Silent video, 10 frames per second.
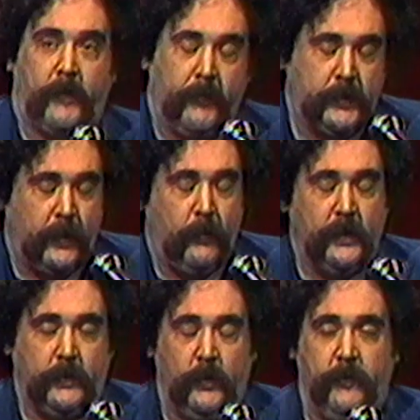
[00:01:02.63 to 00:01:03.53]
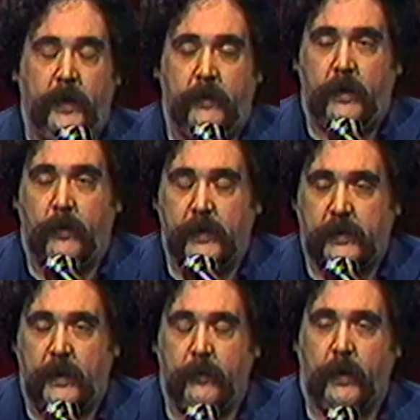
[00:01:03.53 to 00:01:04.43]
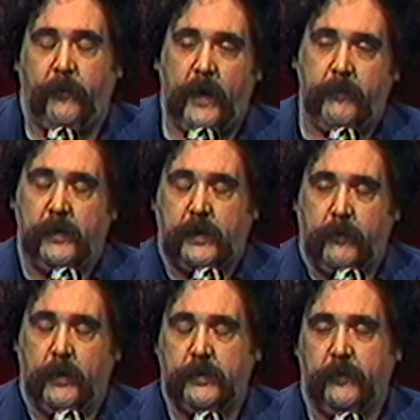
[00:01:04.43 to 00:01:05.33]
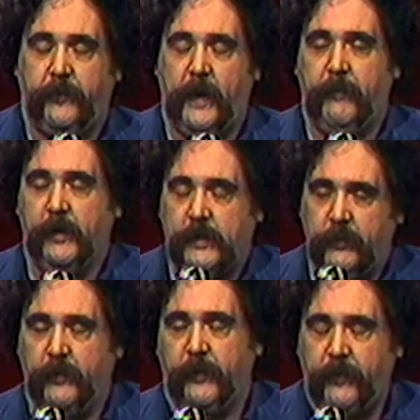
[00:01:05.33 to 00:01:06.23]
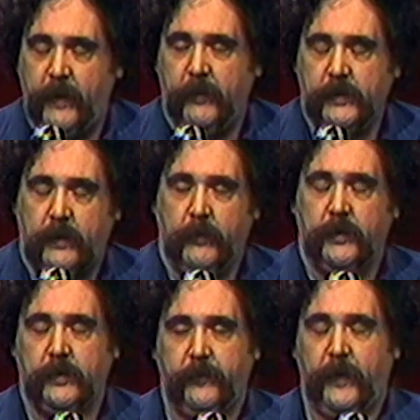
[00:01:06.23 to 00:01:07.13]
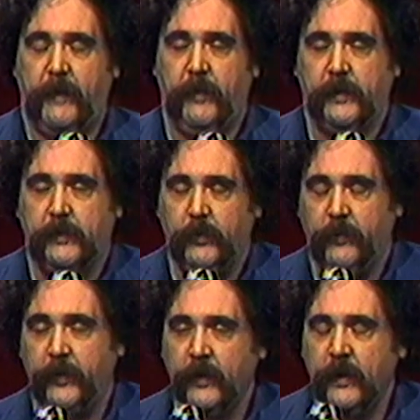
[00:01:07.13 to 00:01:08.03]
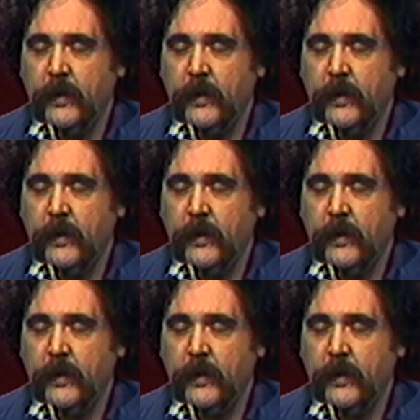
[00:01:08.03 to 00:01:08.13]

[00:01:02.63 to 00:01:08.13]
Ever try to watch a movie on the USA Network? 5 minutes commercial, 5 minutes a movie. 5 minutes commercial, 5 minutes a movie.